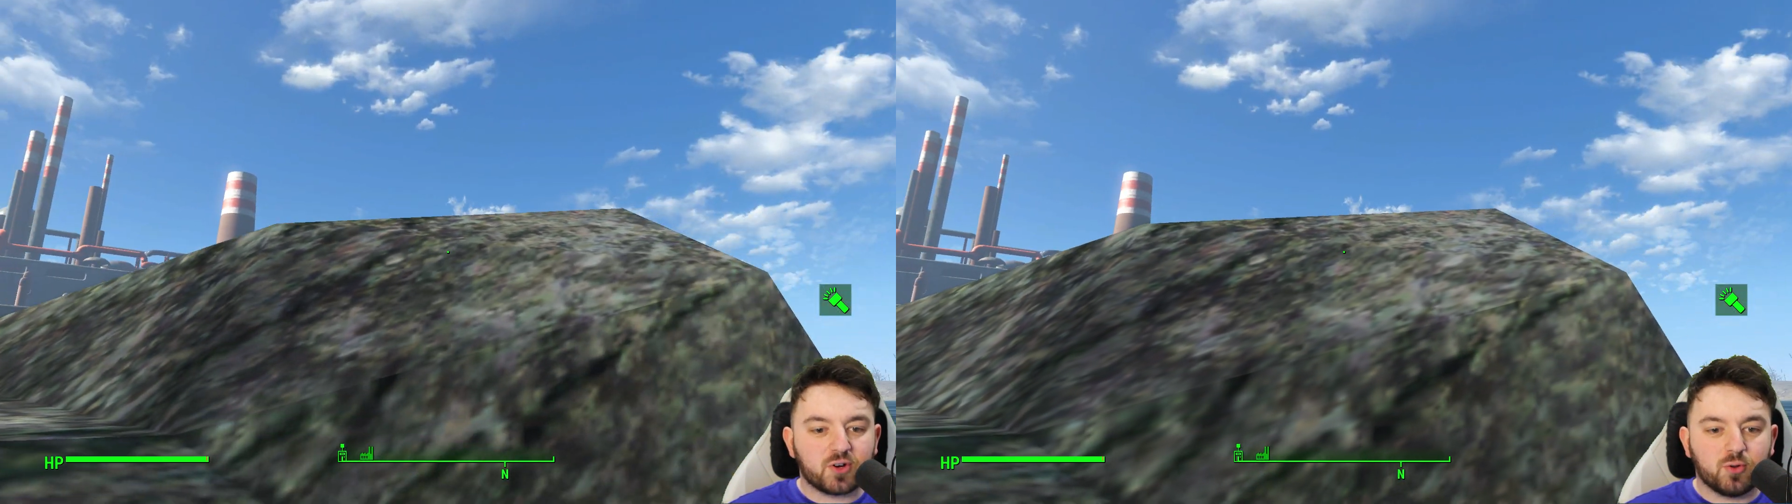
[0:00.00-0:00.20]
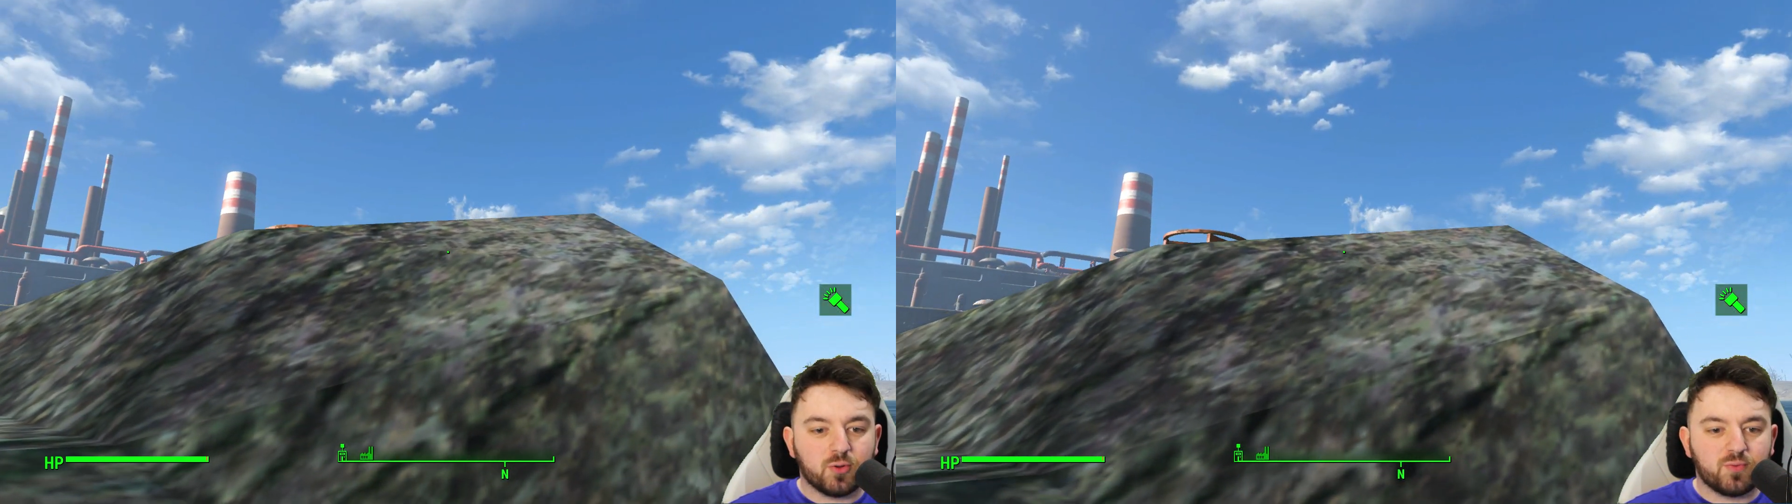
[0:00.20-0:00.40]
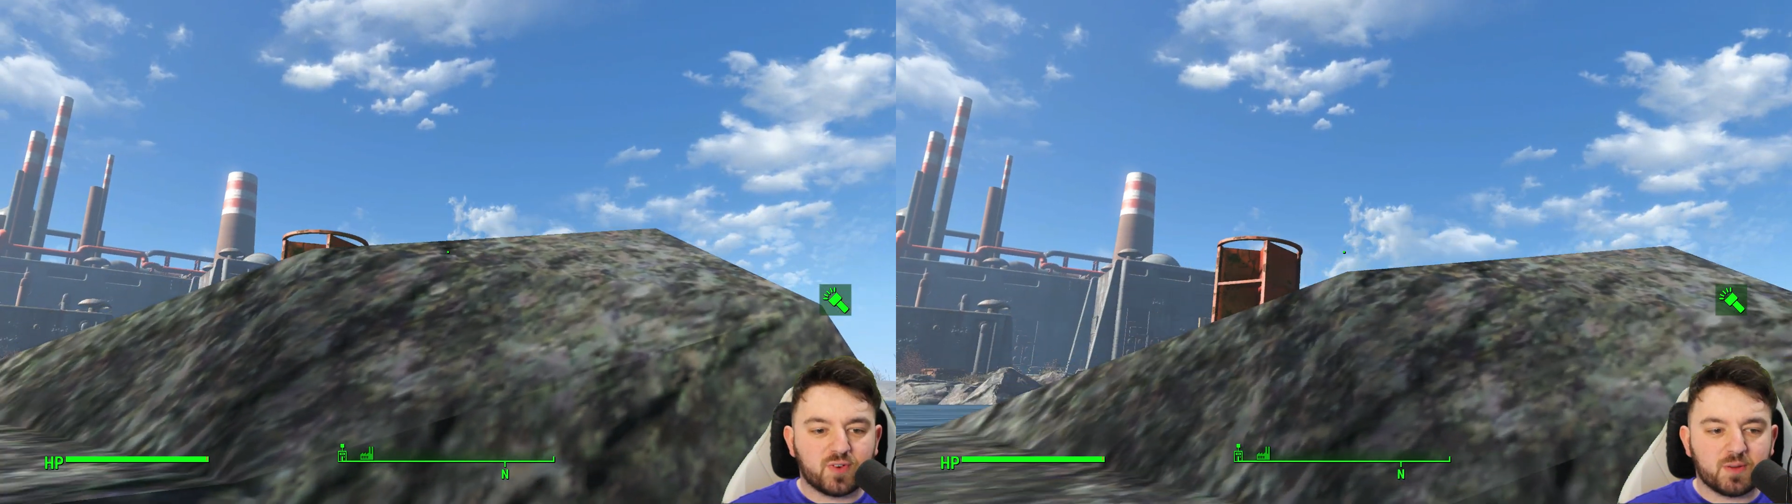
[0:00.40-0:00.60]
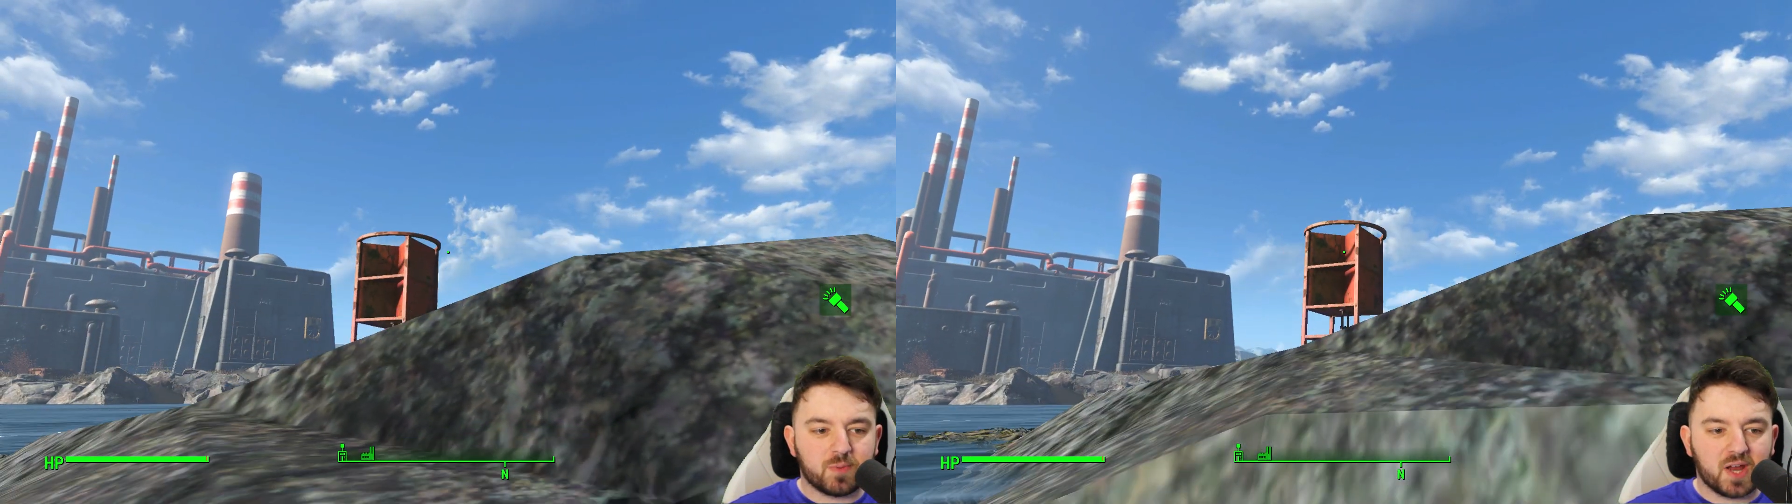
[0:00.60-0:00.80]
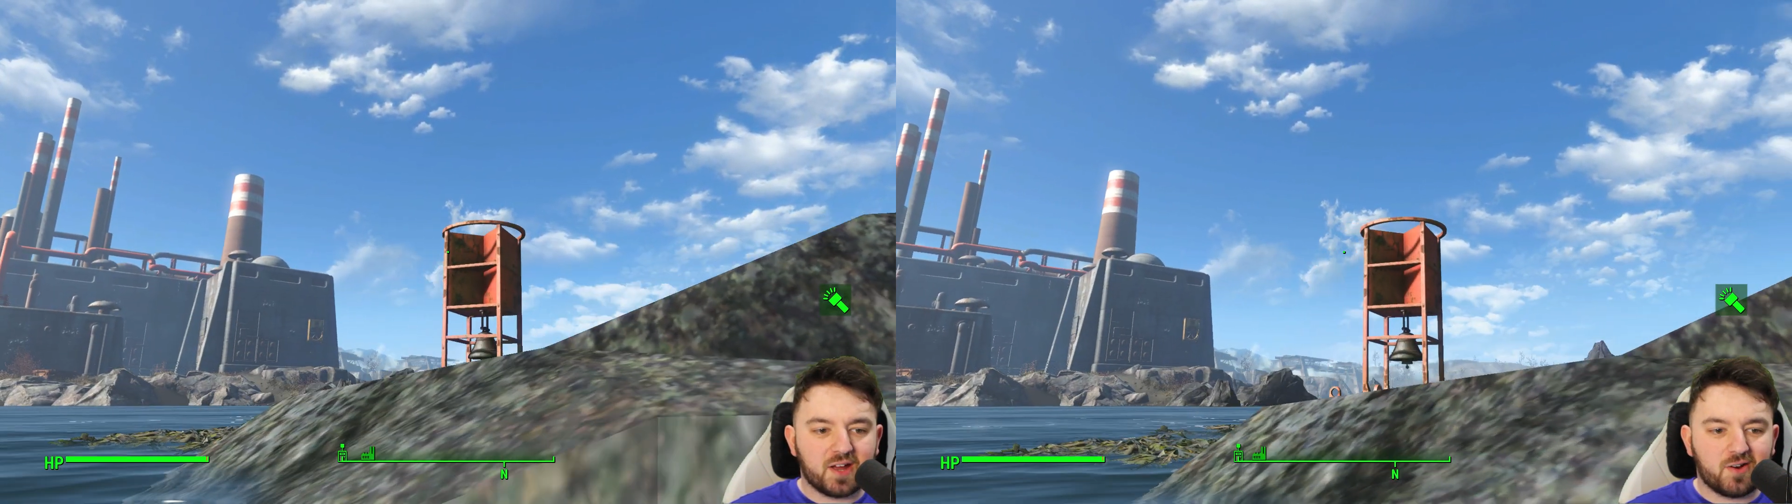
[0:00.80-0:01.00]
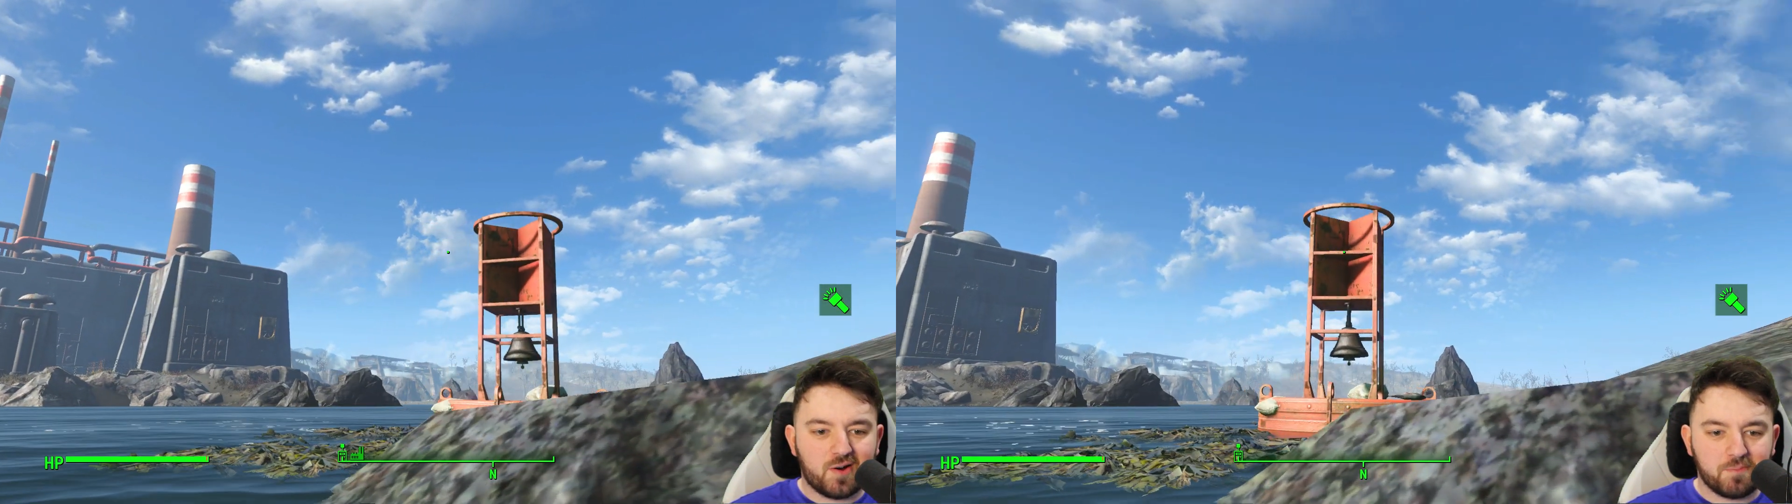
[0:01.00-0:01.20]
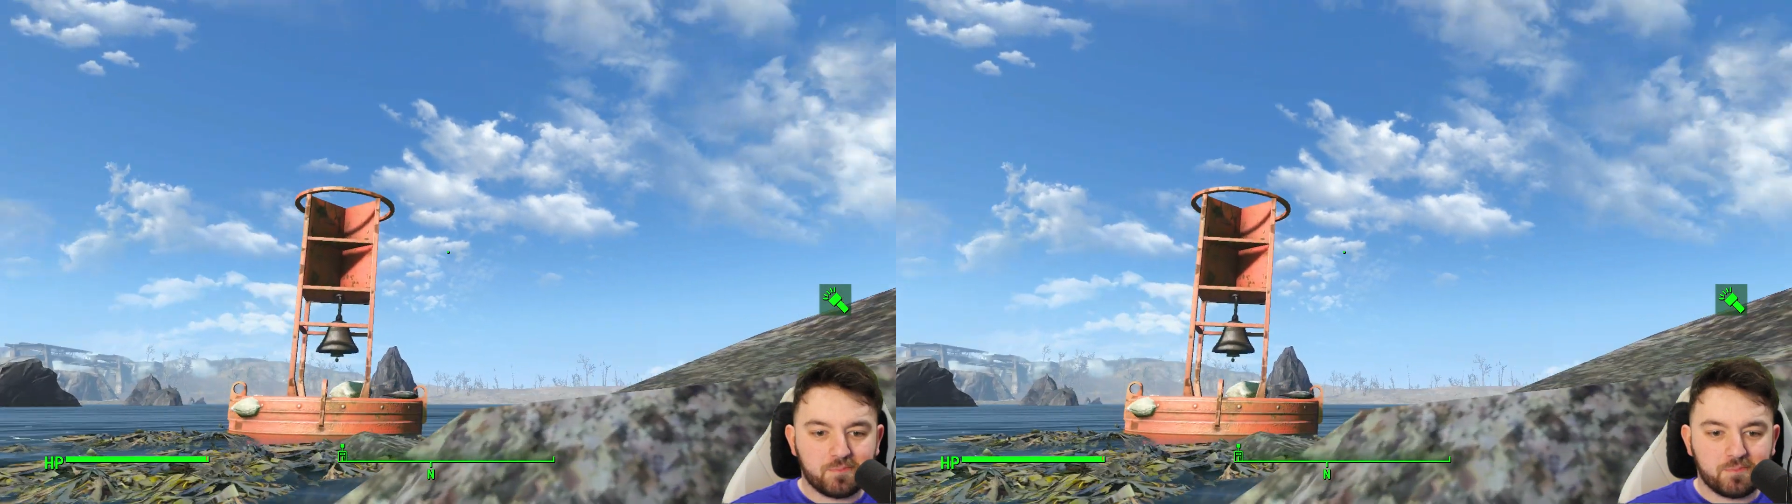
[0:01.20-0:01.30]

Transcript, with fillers: gold flip lighter